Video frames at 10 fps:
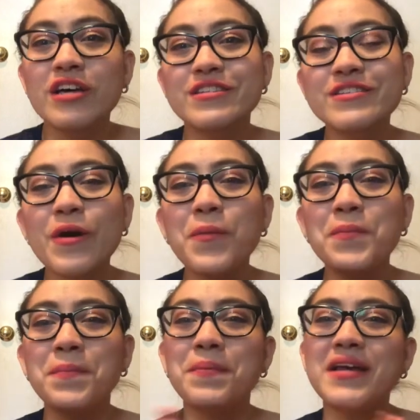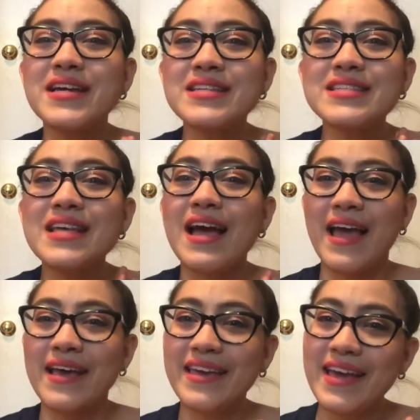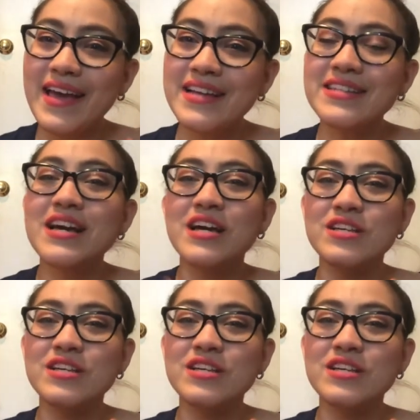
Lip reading: So please, again,